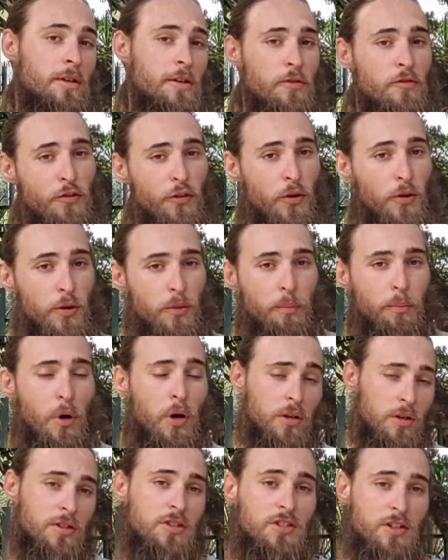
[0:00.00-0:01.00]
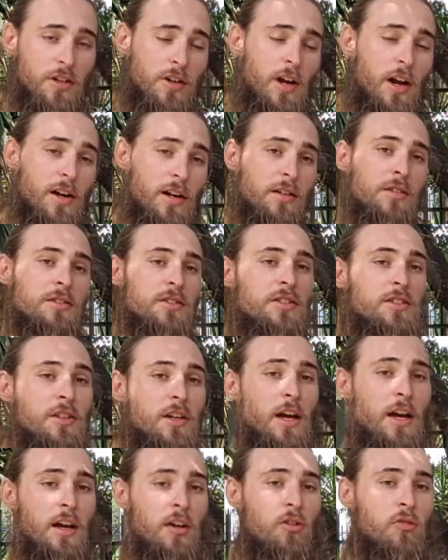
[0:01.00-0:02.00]
for box grinds
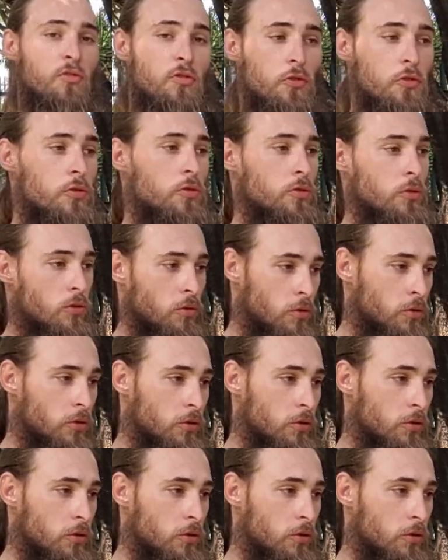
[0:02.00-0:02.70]
and for